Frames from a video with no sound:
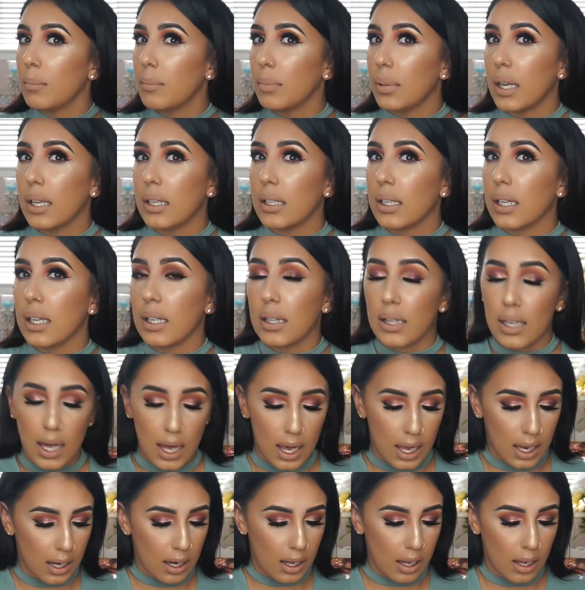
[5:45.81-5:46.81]
blending
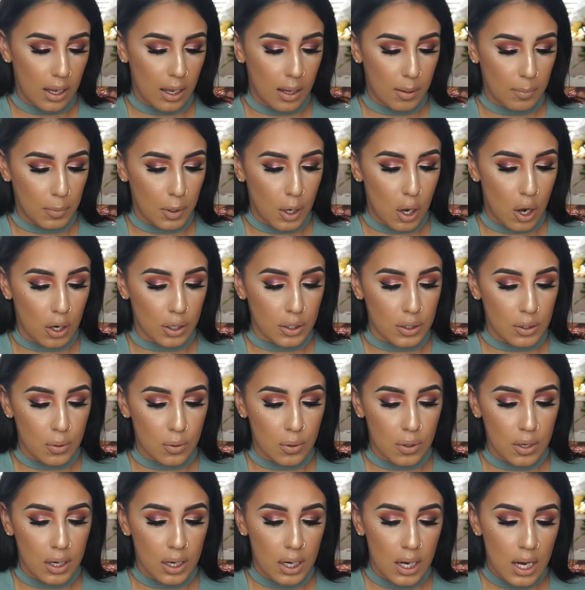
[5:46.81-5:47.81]
that um,
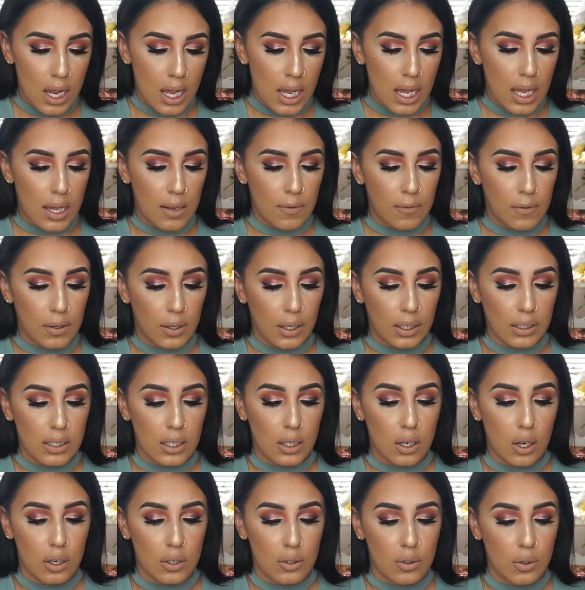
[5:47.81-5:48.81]
contour if you like to
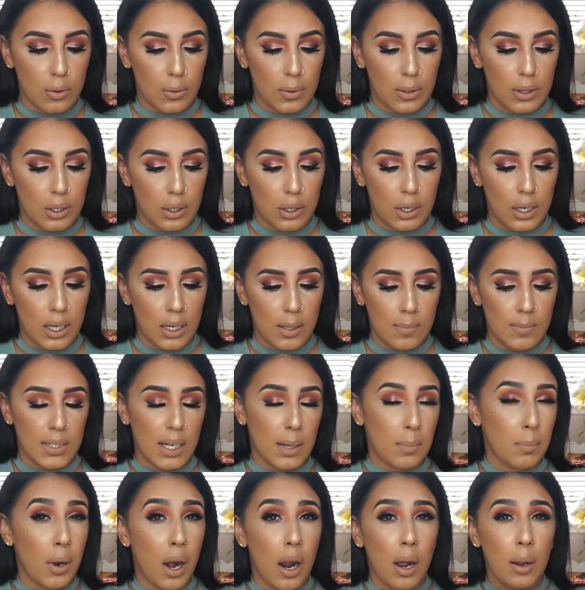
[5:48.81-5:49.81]
contour with creams
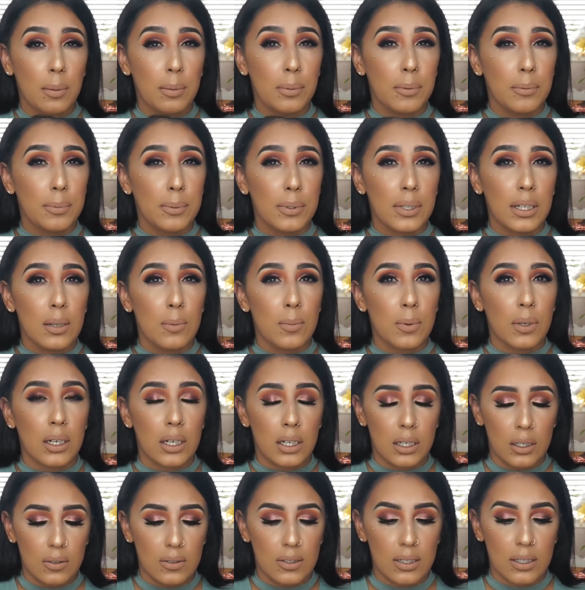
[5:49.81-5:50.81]
I probably
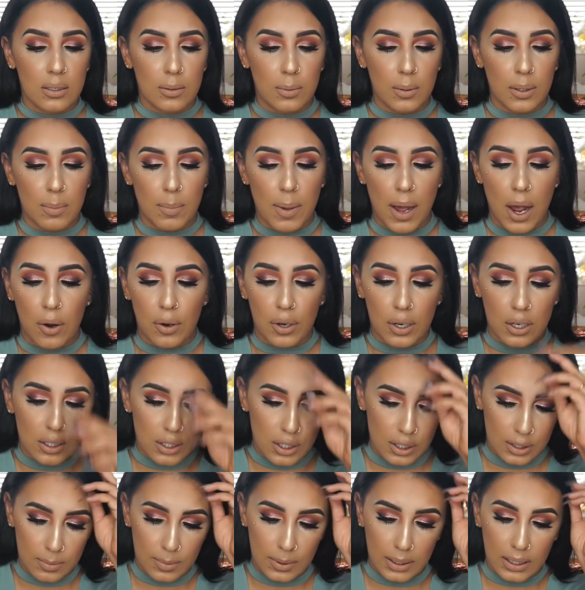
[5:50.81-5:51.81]
wouldn't use this with powder
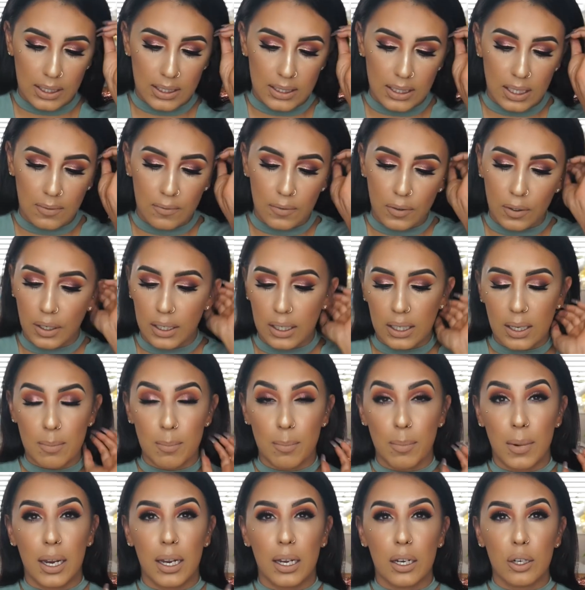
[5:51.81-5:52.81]
just because I feel like it
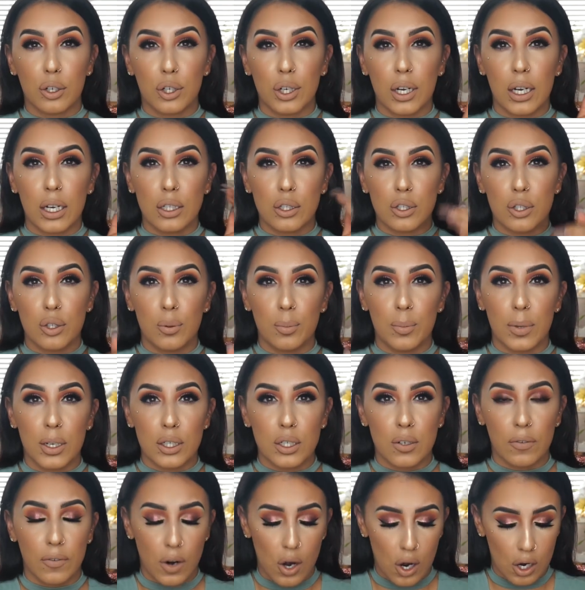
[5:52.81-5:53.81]
might create too
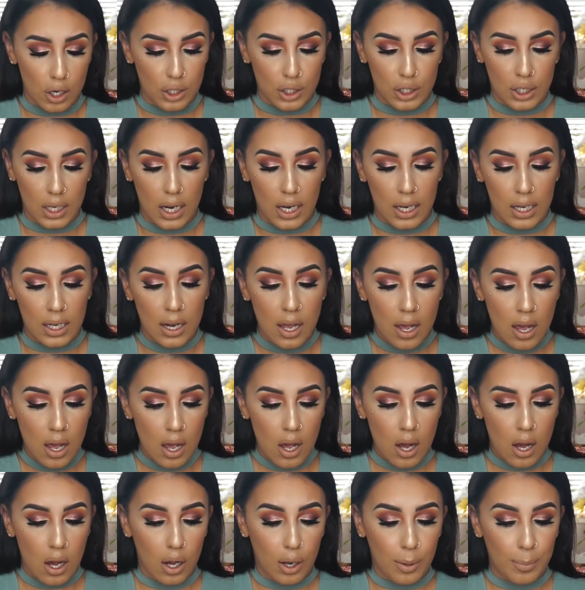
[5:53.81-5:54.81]
much of a harsh line
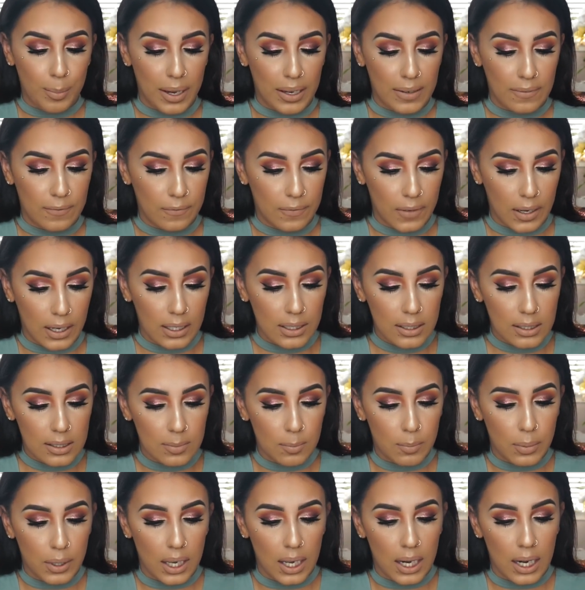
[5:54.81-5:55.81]
on my face
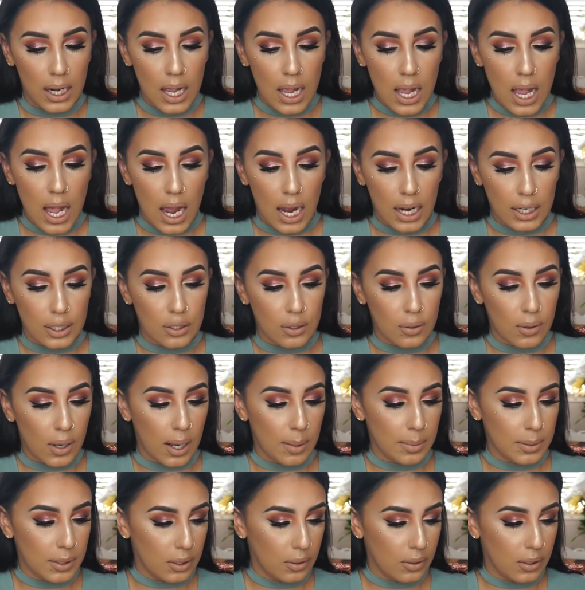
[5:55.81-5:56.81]
but I do
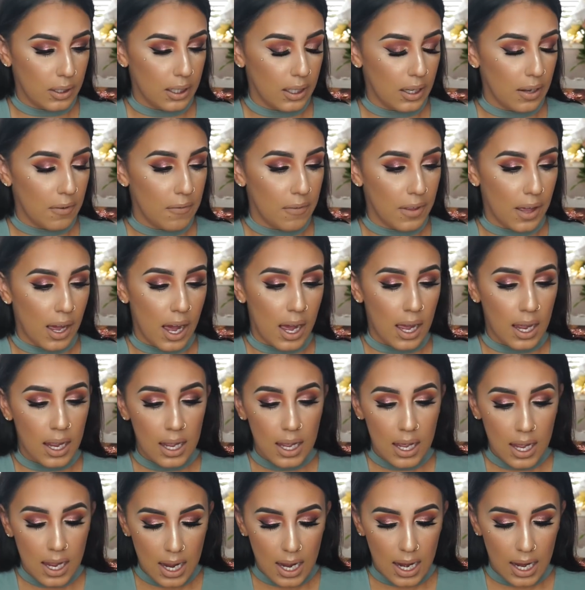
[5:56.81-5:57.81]
absolutely love that
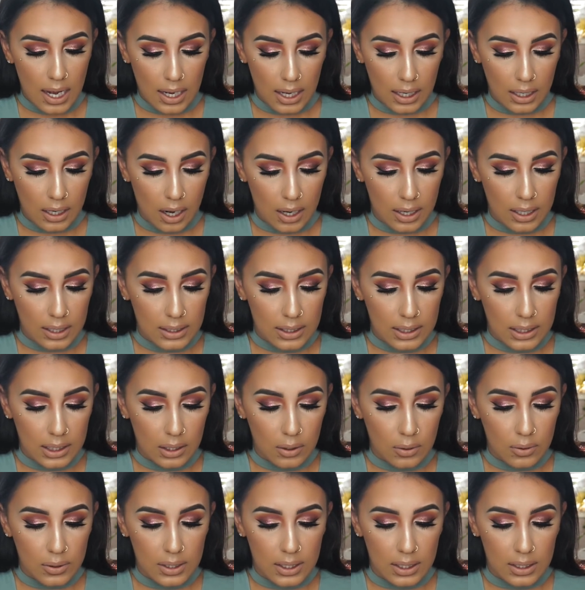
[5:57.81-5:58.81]
and I got its
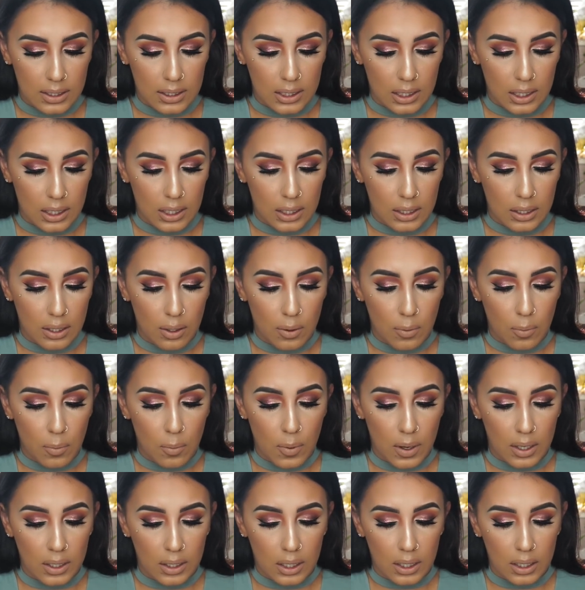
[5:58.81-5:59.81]
little sister the
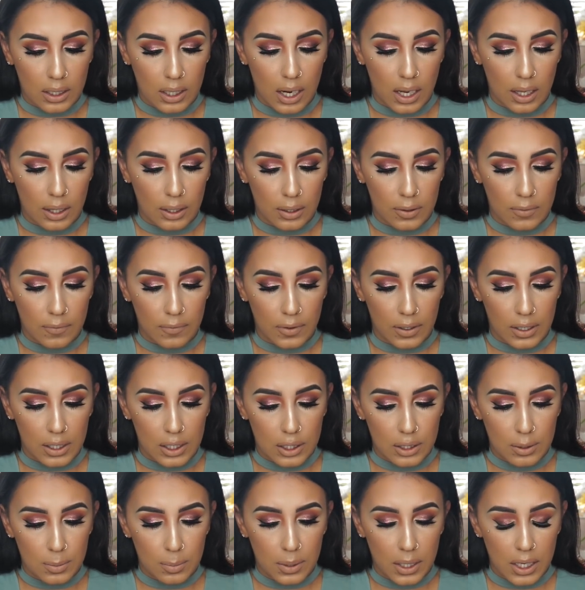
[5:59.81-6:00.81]
Wonder Color
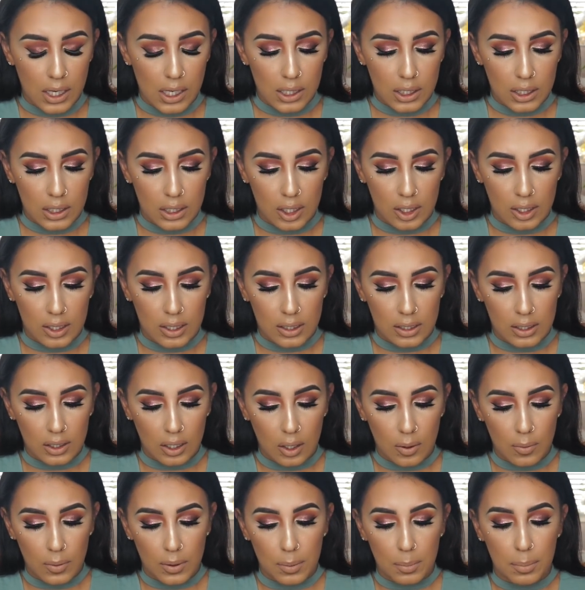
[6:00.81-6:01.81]
Finish Brush this is
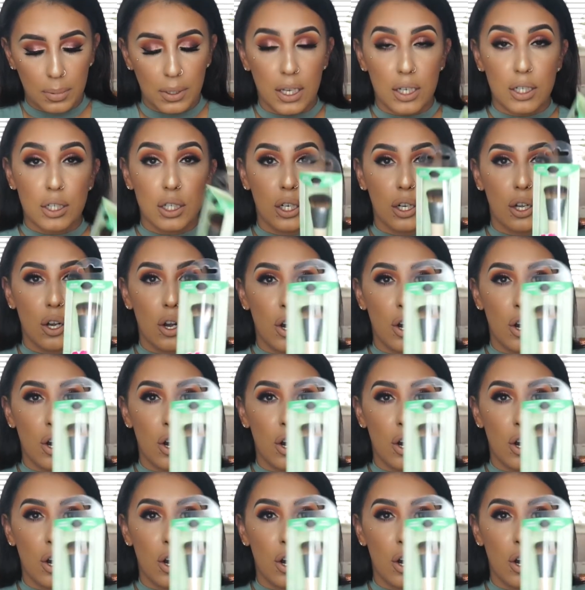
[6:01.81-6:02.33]
good with blush and